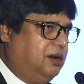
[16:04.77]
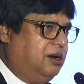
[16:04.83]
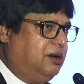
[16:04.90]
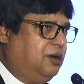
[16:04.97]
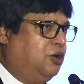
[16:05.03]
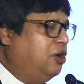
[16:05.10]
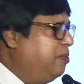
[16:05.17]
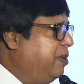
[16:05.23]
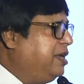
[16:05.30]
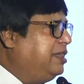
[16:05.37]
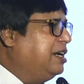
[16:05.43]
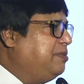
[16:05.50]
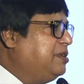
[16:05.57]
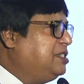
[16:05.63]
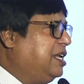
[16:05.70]
don't make
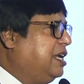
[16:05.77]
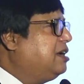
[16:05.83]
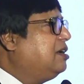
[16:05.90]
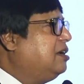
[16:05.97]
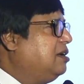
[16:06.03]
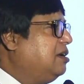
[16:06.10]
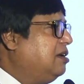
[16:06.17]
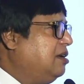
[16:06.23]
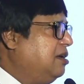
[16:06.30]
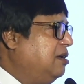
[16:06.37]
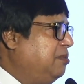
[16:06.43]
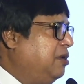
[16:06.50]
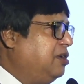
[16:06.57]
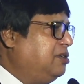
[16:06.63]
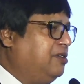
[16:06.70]
that mistake.
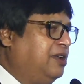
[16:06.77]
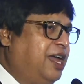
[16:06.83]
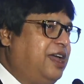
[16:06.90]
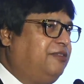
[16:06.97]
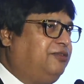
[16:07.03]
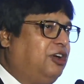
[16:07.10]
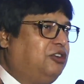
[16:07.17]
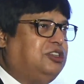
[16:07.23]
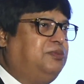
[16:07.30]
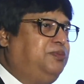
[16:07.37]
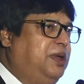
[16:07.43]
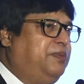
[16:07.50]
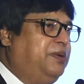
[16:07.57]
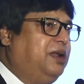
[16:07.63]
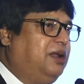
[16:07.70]
Because when I have 1,000
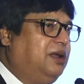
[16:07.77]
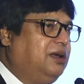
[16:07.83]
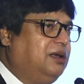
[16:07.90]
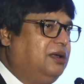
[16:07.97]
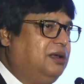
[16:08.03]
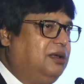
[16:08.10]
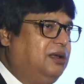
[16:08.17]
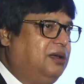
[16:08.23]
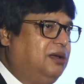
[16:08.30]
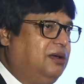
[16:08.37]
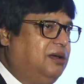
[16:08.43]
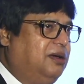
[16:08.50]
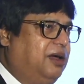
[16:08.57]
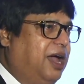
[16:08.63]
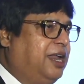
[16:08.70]
people,
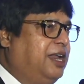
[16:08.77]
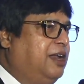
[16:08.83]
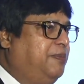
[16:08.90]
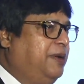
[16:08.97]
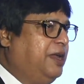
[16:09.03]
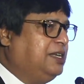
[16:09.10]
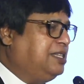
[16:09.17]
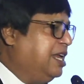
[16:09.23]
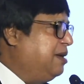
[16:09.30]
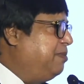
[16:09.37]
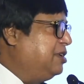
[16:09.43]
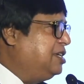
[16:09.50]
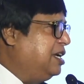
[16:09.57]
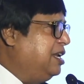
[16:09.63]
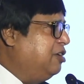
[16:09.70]
and in a place like
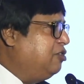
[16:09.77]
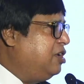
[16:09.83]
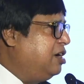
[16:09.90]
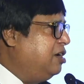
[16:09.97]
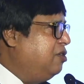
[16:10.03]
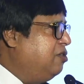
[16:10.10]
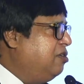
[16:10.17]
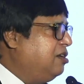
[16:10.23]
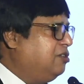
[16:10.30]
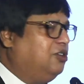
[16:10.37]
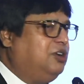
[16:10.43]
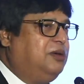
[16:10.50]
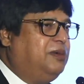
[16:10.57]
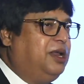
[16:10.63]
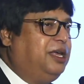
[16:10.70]
Bacheli or Kirandur or
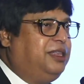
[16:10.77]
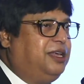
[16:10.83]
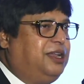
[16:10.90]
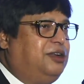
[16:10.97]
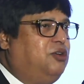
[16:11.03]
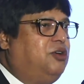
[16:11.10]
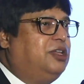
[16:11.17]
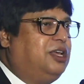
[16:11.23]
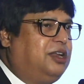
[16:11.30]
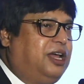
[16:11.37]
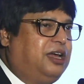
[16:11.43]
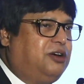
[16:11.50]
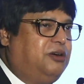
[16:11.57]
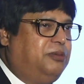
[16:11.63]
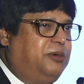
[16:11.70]
Doni Malai, there are no other
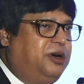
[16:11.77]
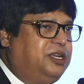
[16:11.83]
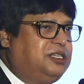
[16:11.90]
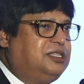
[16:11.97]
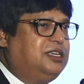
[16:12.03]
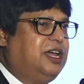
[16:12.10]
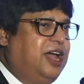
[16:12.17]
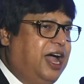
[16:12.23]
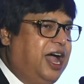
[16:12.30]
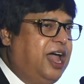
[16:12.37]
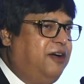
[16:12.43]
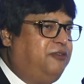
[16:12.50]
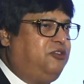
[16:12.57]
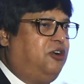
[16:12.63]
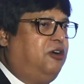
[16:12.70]
accommodations,
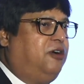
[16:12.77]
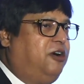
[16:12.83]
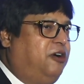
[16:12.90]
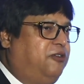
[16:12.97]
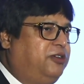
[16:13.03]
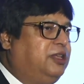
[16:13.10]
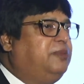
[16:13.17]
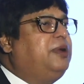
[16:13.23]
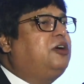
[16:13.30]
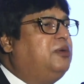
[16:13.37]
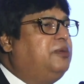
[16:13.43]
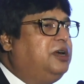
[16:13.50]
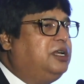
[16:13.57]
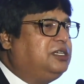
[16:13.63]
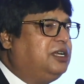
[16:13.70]
I have to offer them
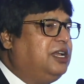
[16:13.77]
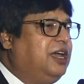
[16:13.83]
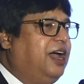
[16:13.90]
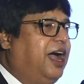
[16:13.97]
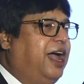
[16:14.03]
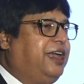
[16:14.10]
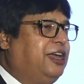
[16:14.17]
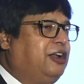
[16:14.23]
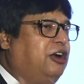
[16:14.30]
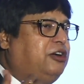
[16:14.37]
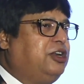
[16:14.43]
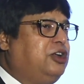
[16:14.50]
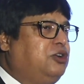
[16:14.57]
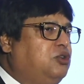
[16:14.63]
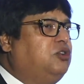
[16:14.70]
accommodation. I
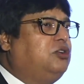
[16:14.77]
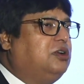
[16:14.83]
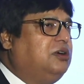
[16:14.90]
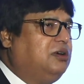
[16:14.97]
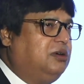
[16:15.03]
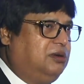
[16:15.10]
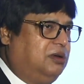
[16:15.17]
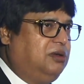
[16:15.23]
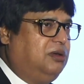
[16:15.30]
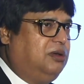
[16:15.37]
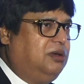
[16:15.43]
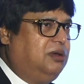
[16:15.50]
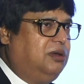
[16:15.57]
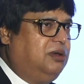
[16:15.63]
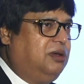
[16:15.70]
cannot recruit
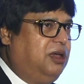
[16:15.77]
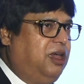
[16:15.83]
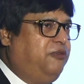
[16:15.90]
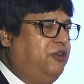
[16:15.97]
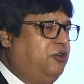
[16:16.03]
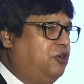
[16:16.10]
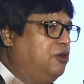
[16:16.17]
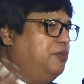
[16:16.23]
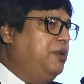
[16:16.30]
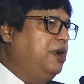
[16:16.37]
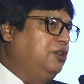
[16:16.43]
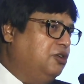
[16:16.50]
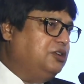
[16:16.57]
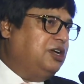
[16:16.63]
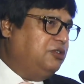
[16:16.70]
if you don't
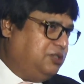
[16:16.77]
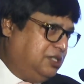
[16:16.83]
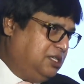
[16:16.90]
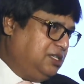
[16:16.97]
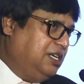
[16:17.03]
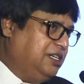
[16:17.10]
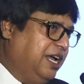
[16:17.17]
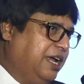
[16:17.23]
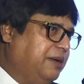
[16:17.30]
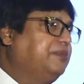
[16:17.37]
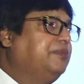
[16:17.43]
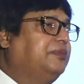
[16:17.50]
build those houses in time.